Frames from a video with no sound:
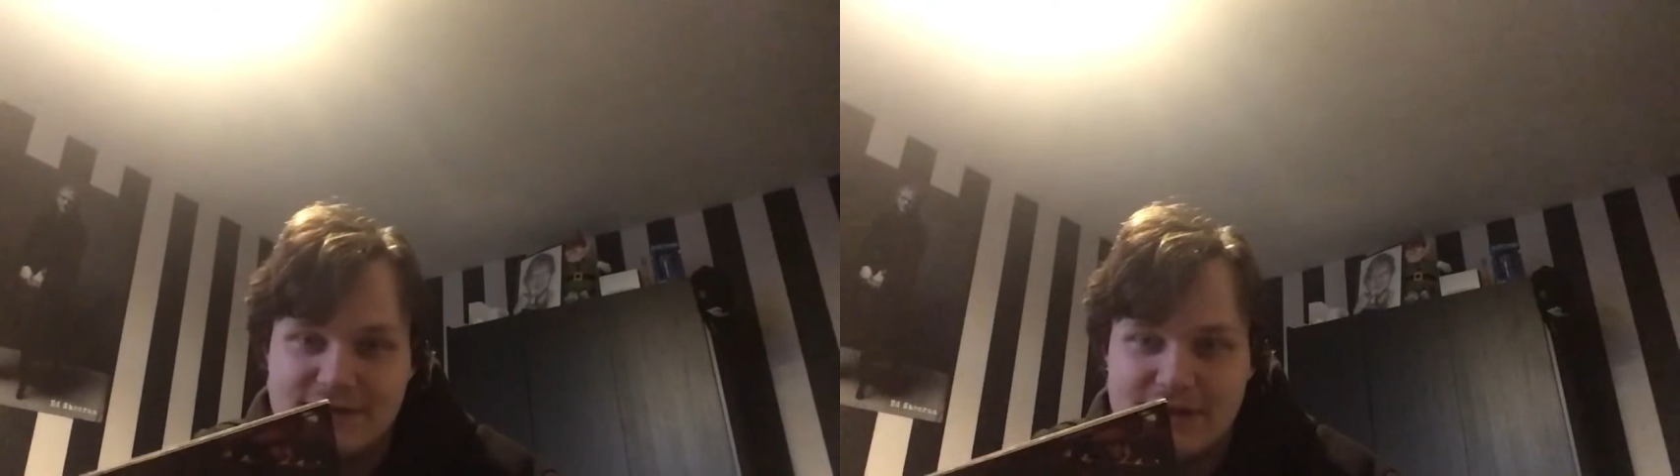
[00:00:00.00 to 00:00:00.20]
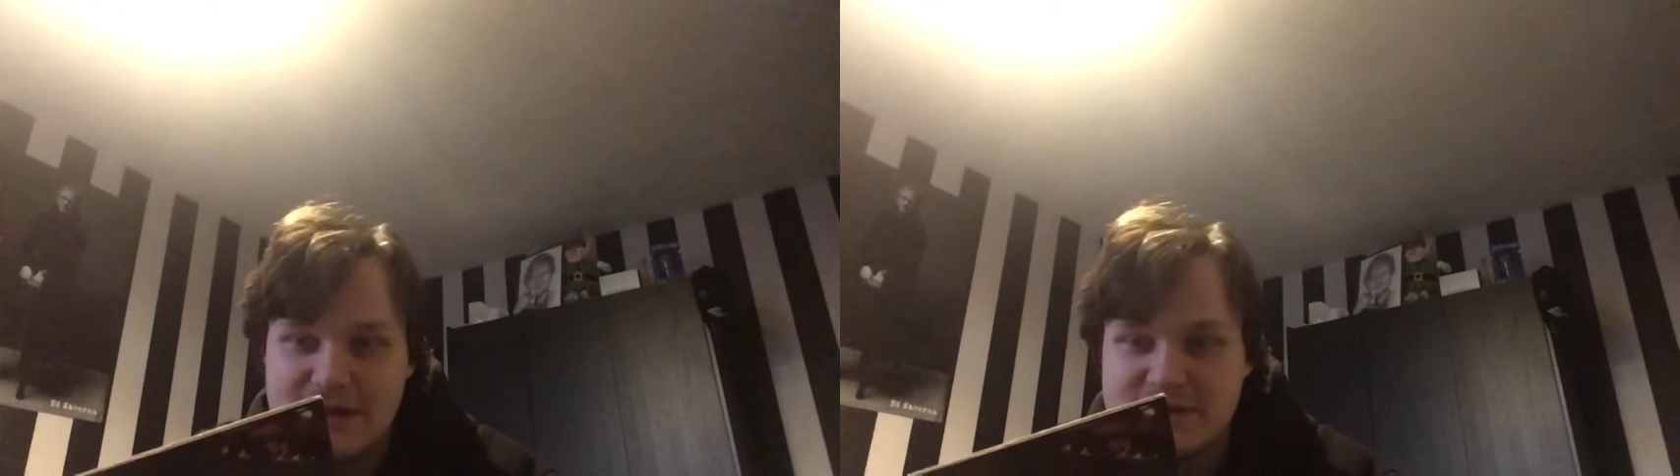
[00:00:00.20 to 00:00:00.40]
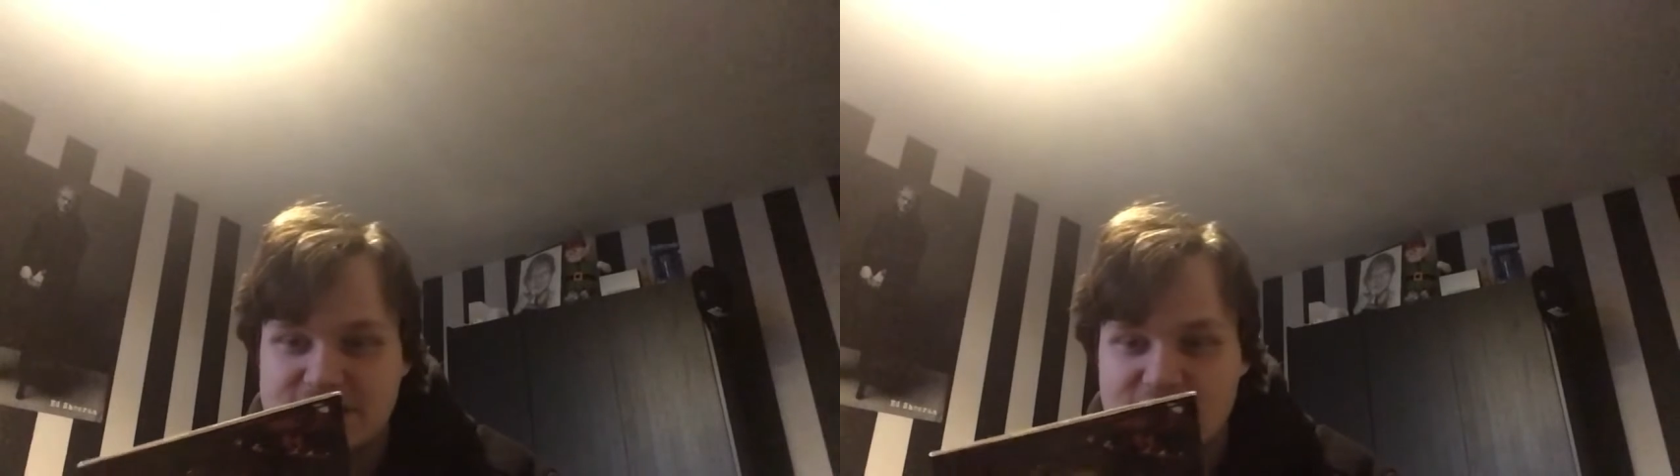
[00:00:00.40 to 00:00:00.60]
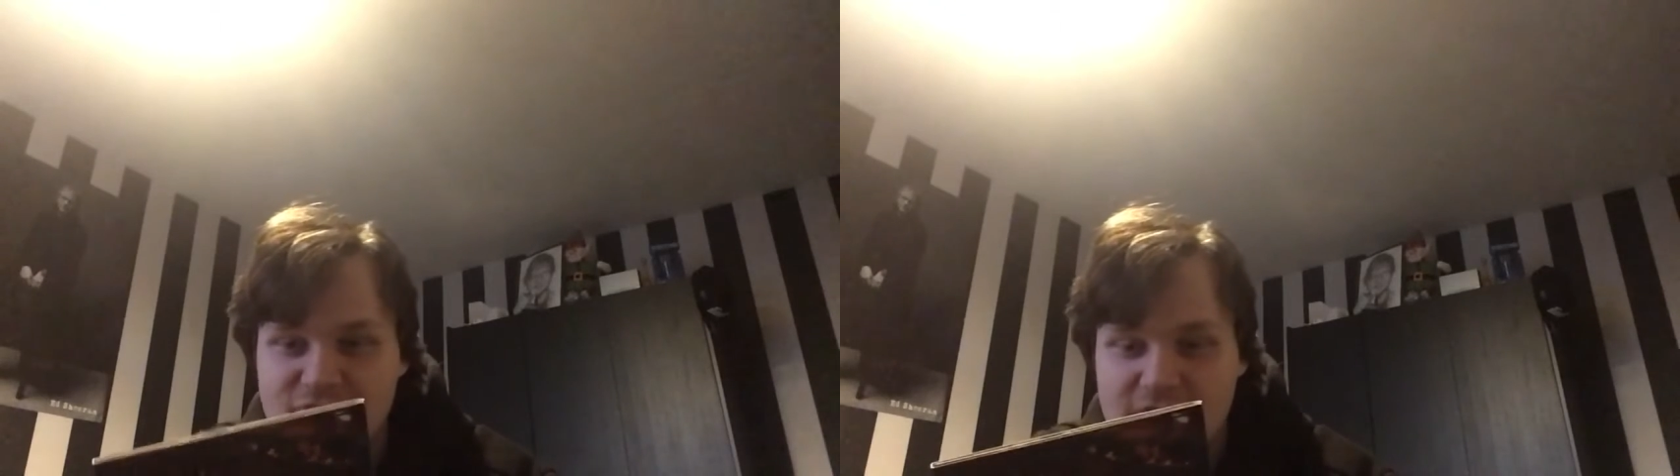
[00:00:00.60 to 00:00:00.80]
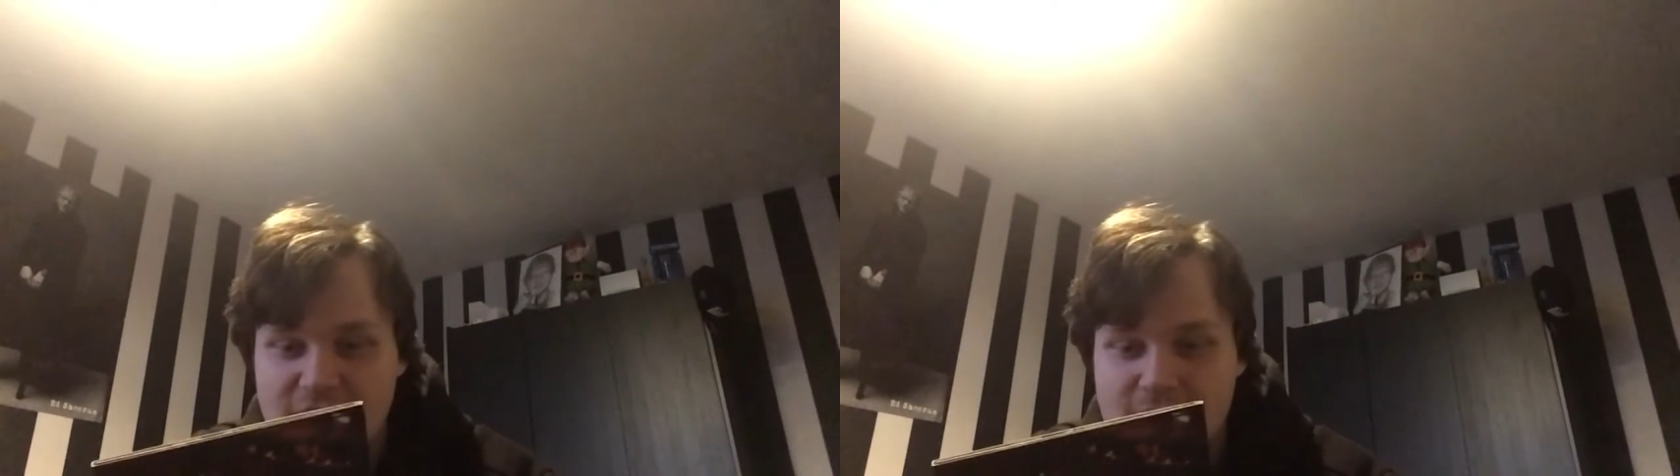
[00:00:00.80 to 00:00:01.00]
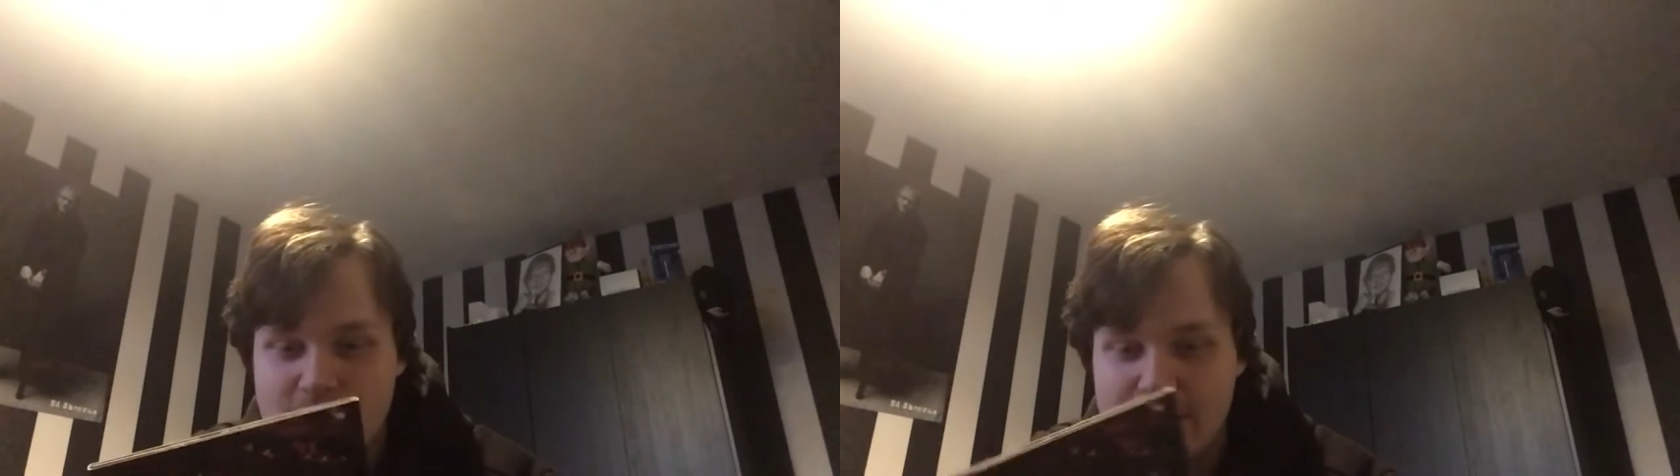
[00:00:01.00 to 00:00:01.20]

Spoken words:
Ed Sheeran Live at the